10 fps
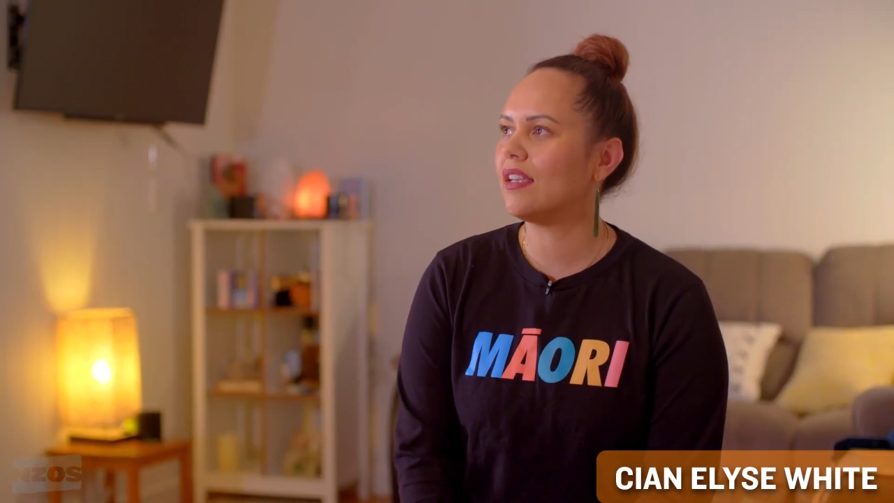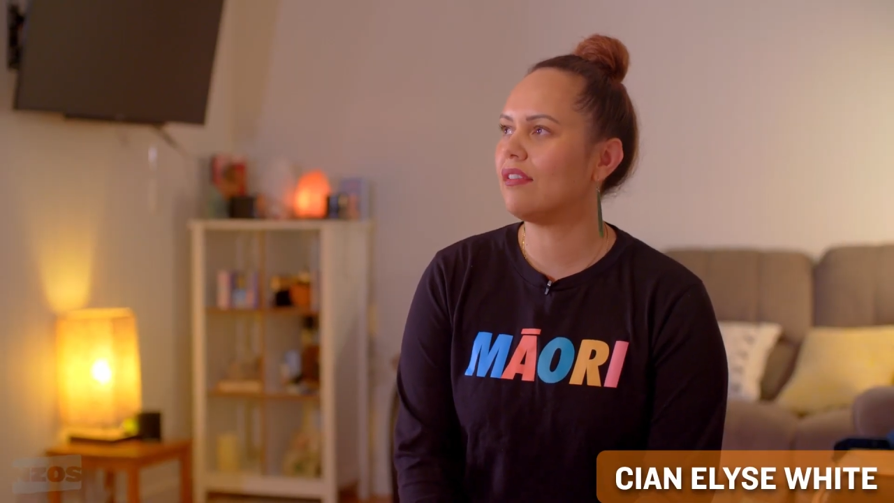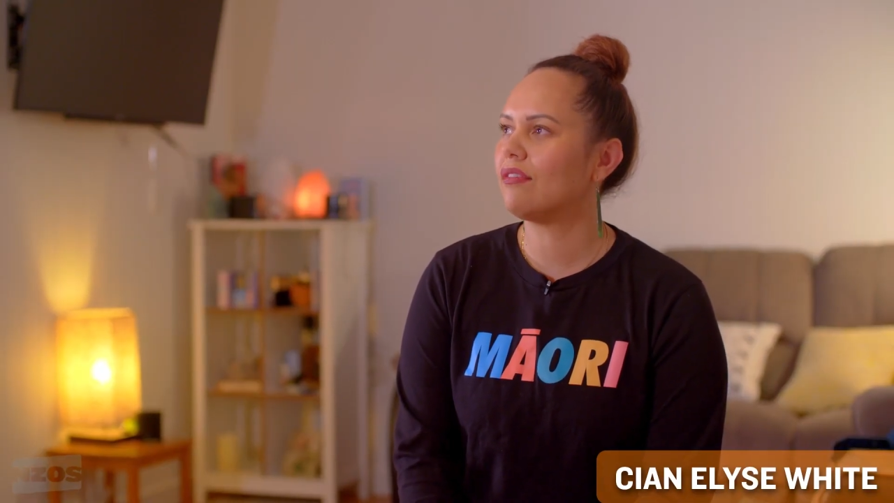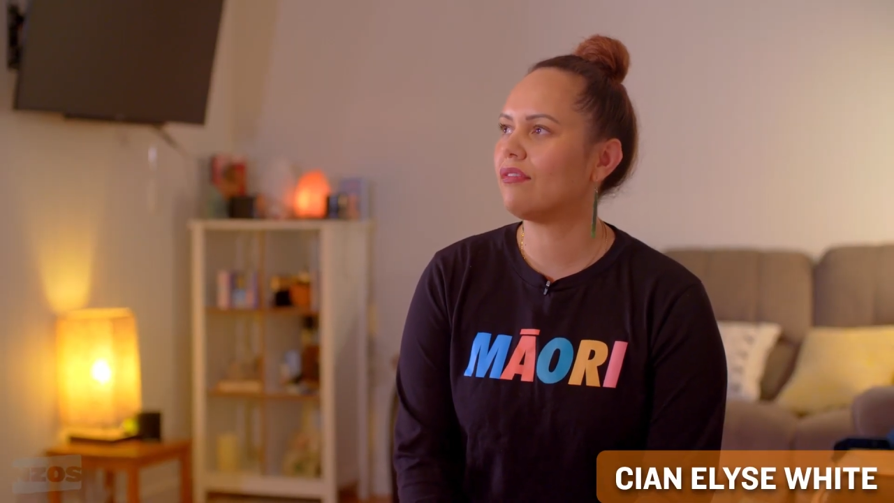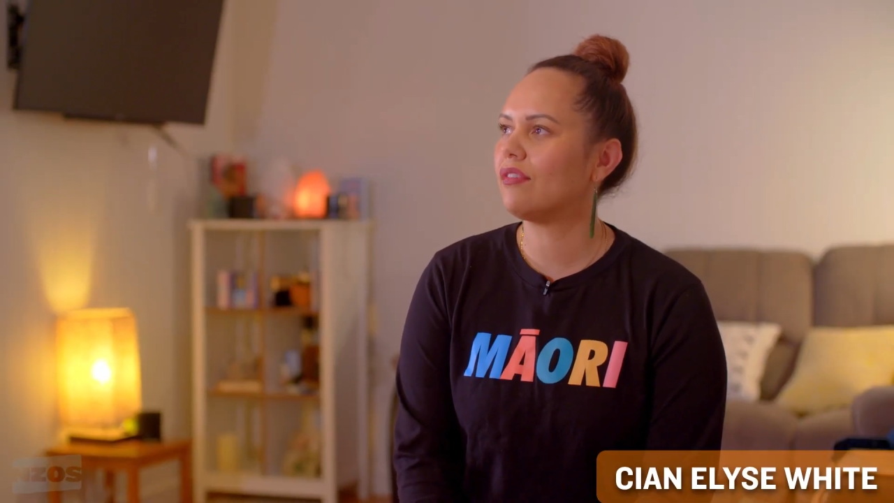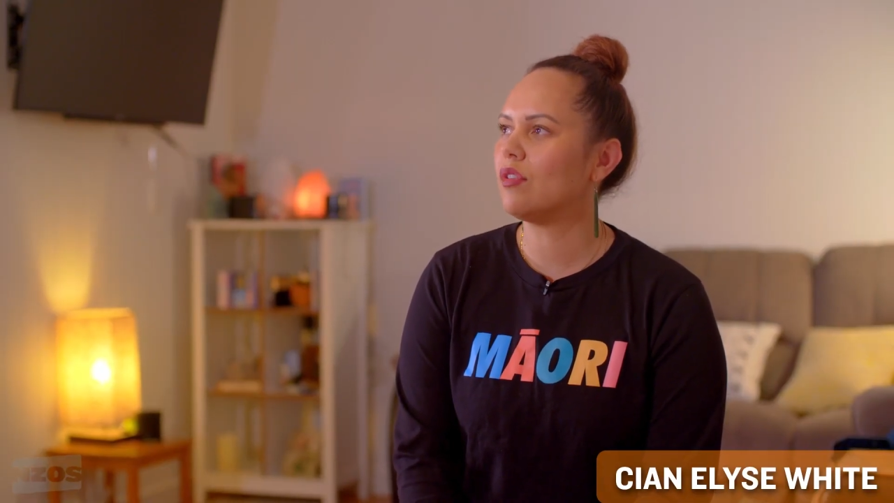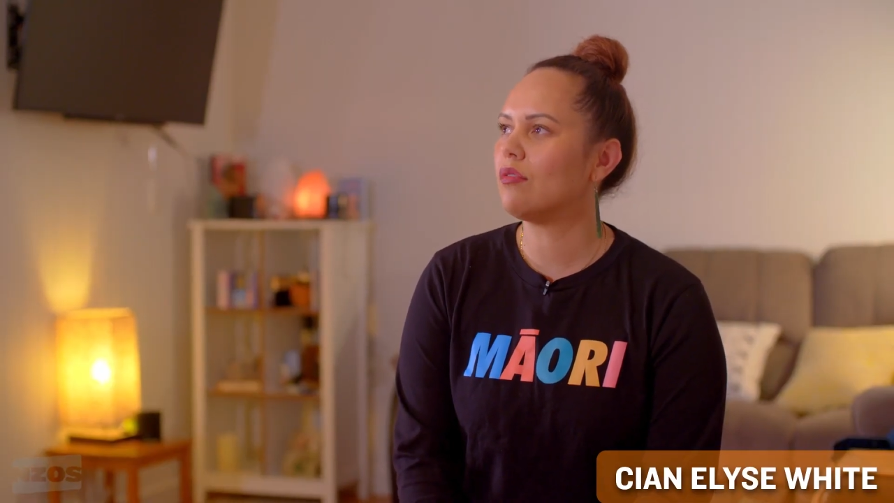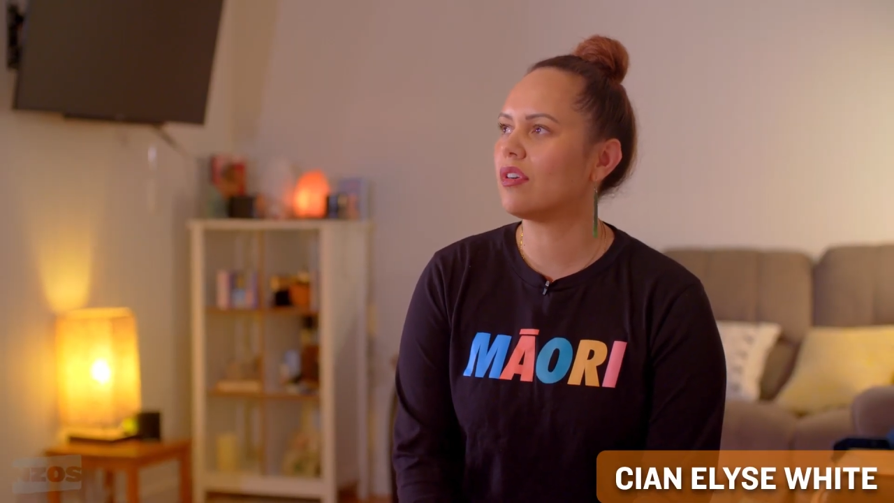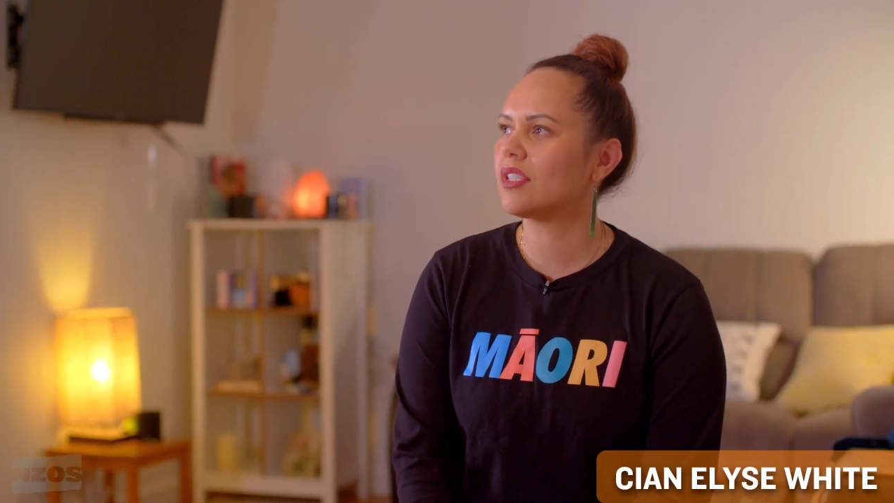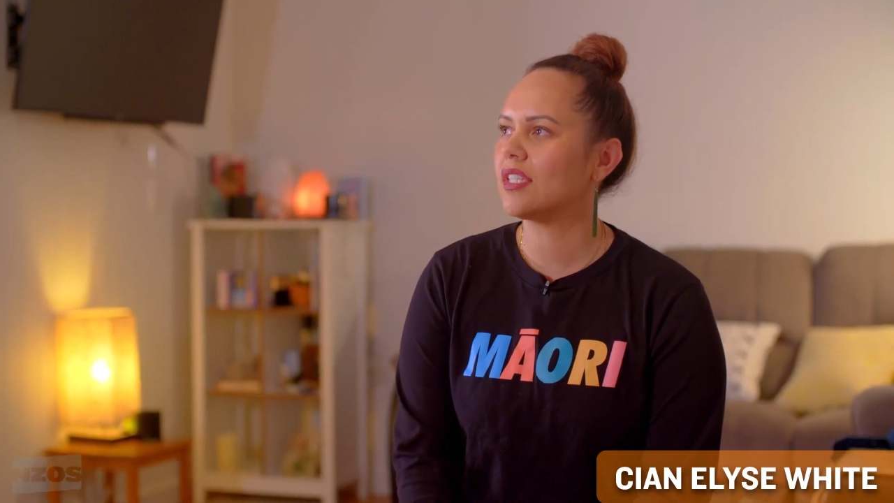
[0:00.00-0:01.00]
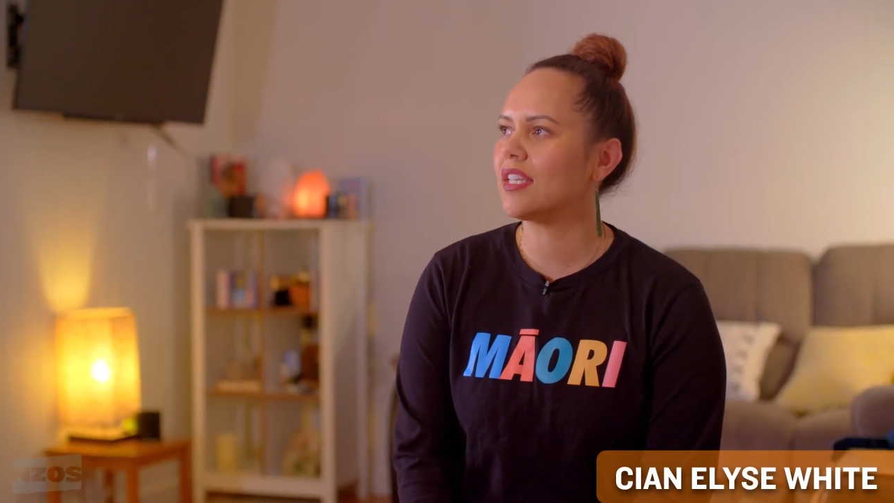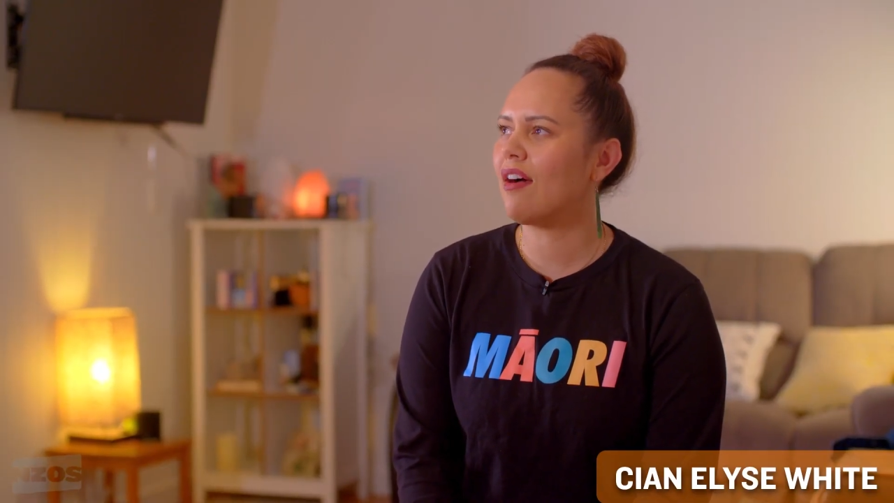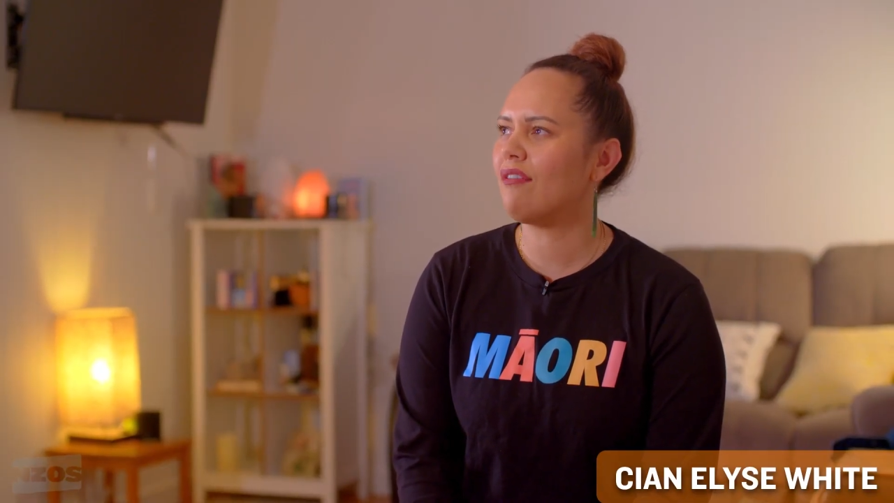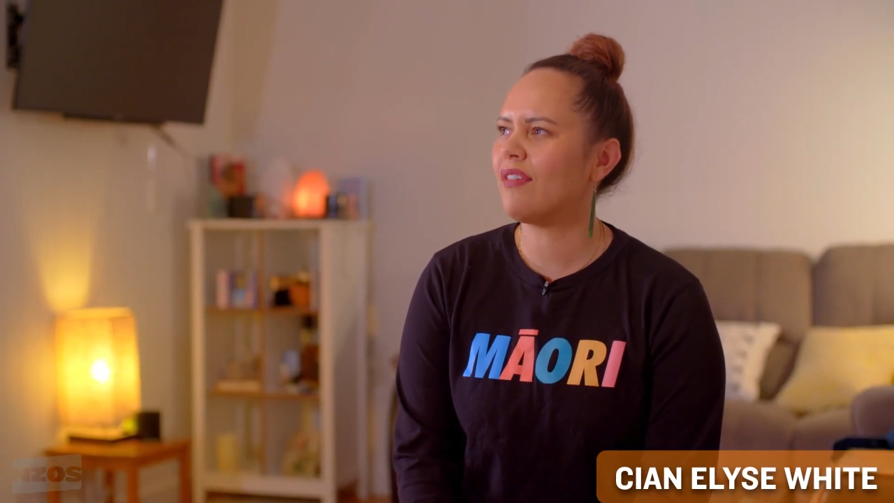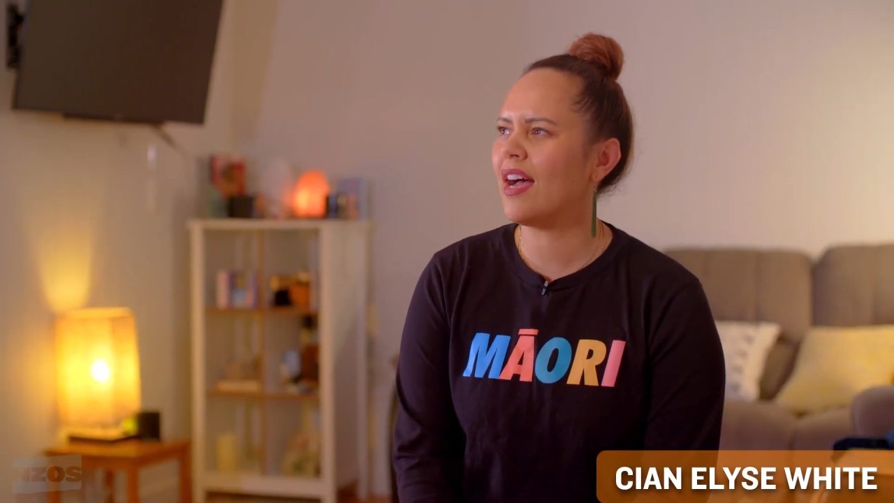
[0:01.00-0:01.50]
if you want to
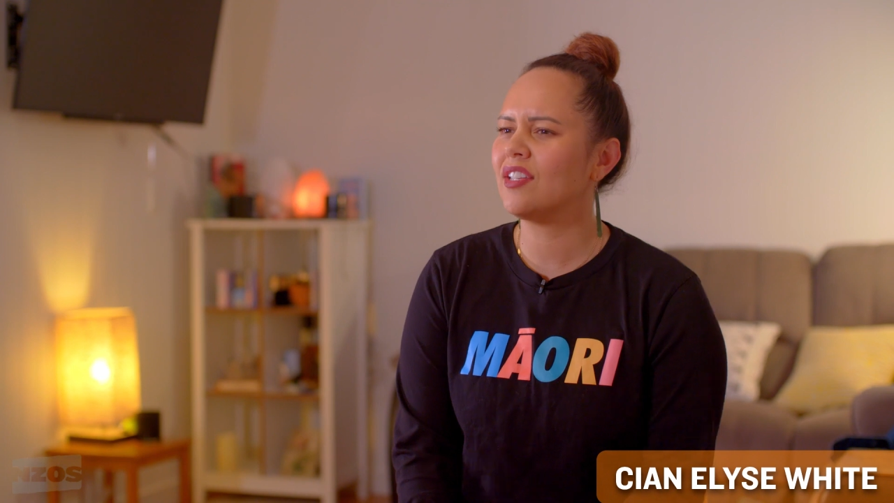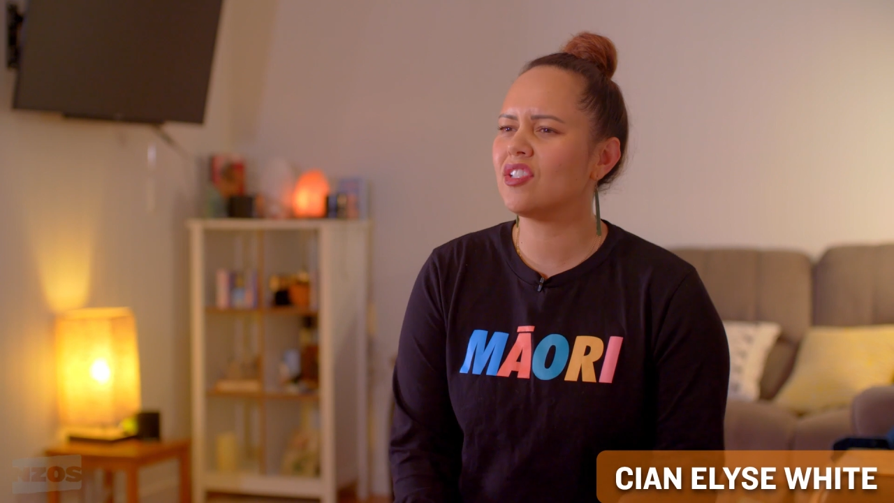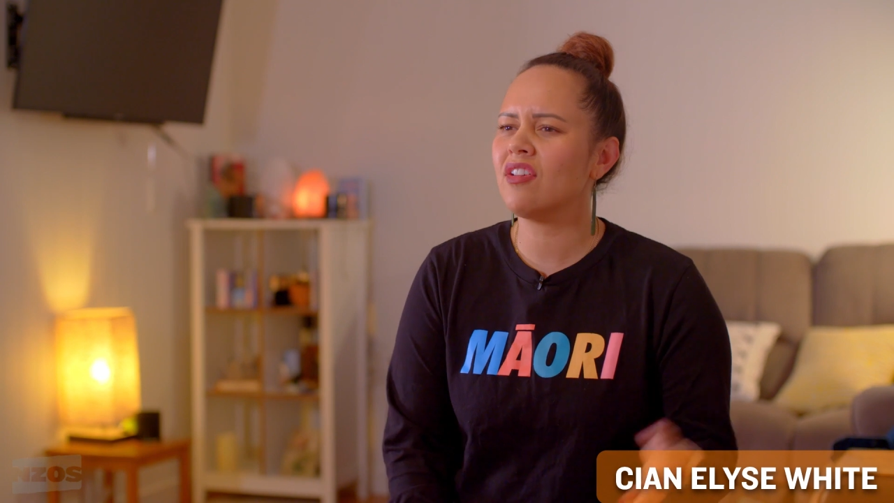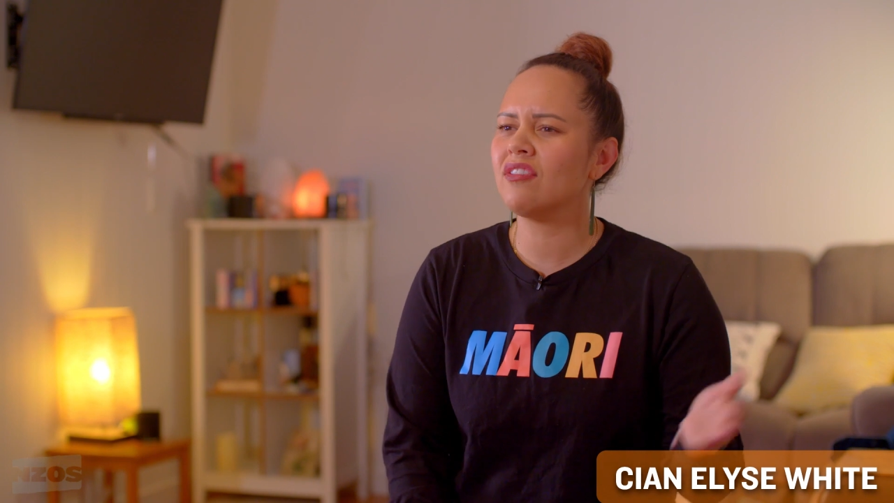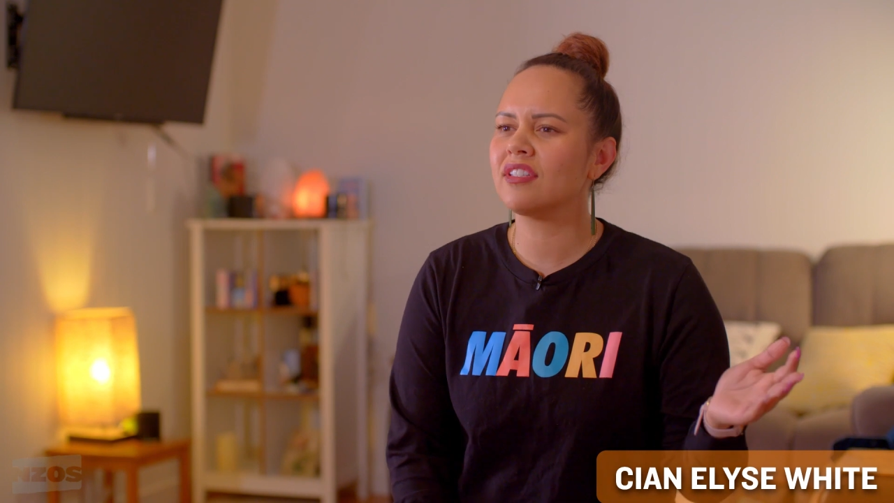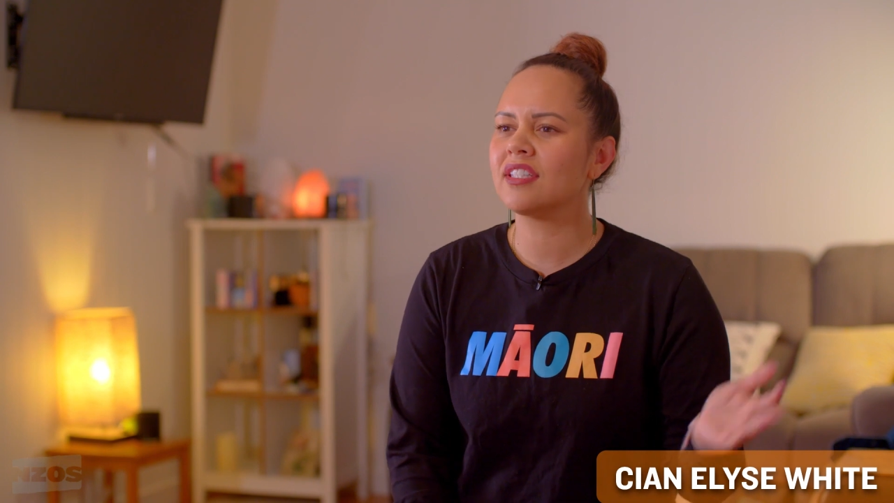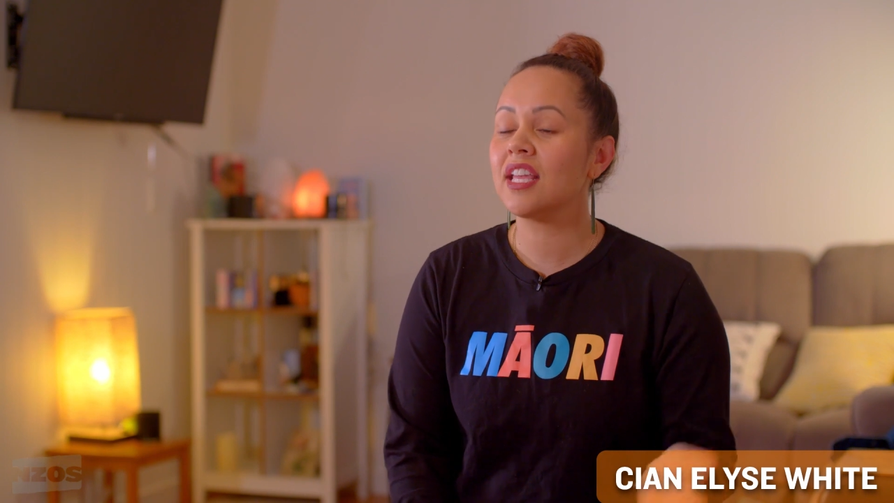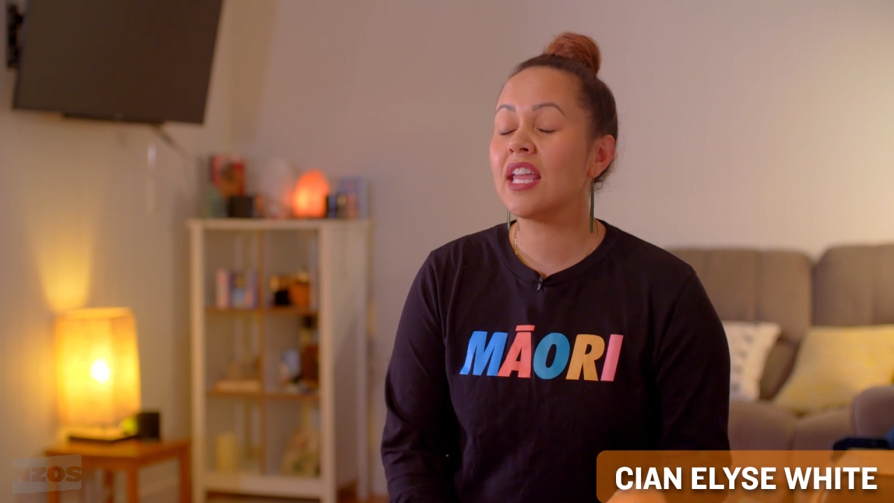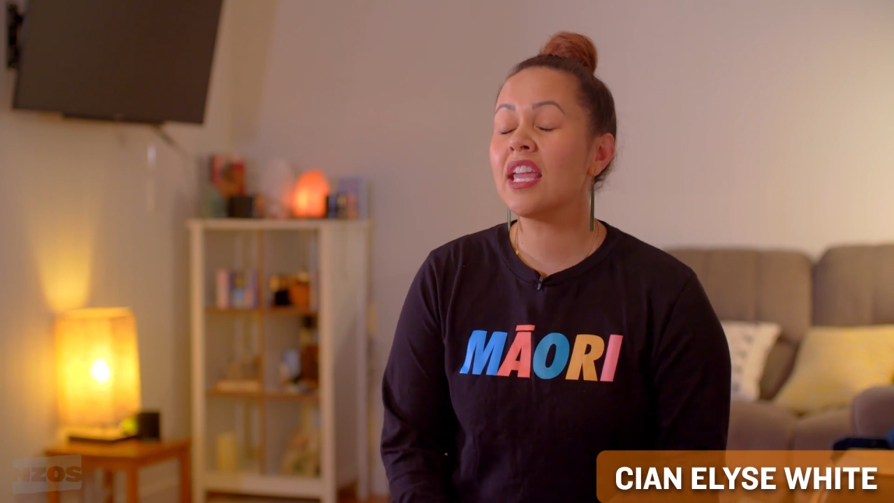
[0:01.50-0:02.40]
tell fart jokes.